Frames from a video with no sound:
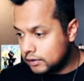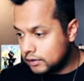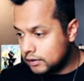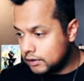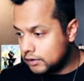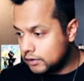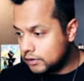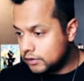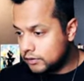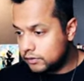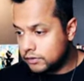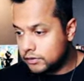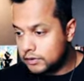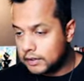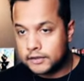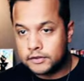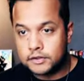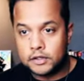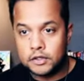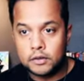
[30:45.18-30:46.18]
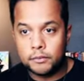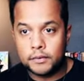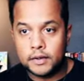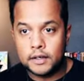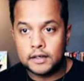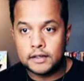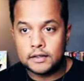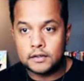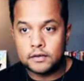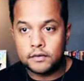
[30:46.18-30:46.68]
these two. Actually, you know what?
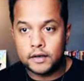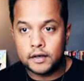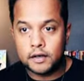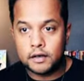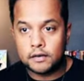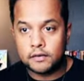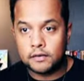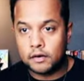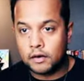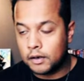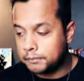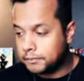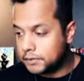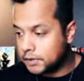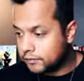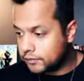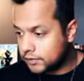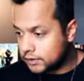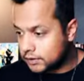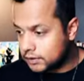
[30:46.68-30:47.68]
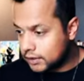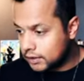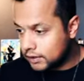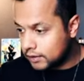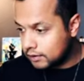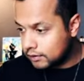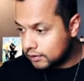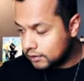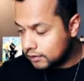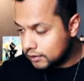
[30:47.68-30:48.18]
Let's create another object for a
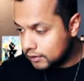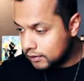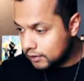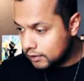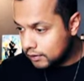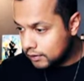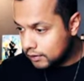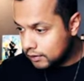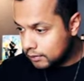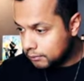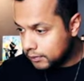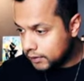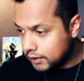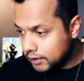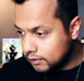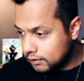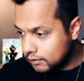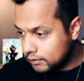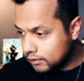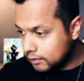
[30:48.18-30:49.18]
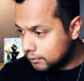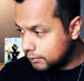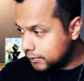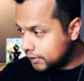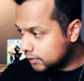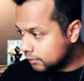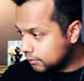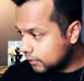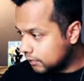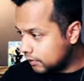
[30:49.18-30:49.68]
second. Make it a little bit
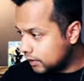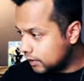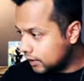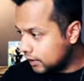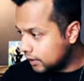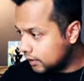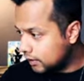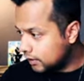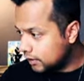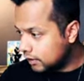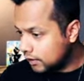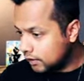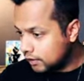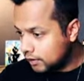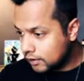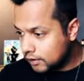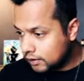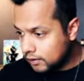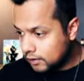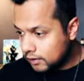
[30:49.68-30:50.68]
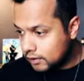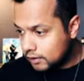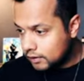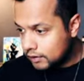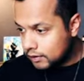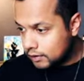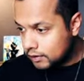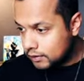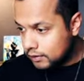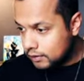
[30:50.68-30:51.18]
small here.
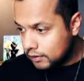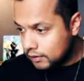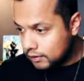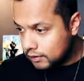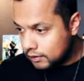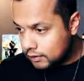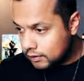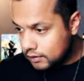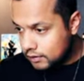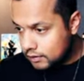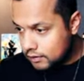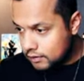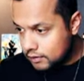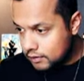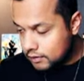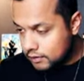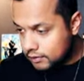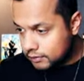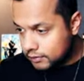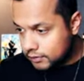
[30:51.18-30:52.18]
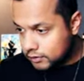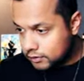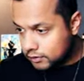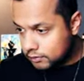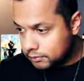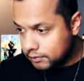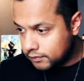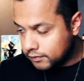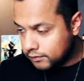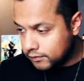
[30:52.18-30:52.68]
Uh, this should
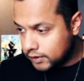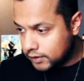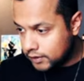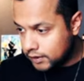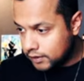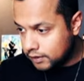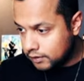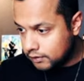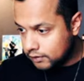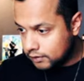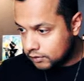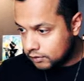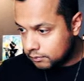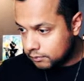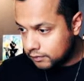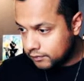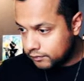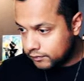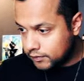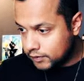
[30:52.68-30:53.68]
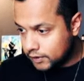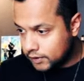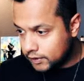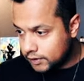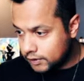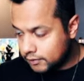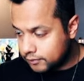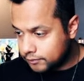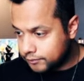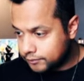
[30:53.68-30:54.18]
be fine. This should be
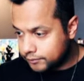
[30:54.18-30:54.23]
fine.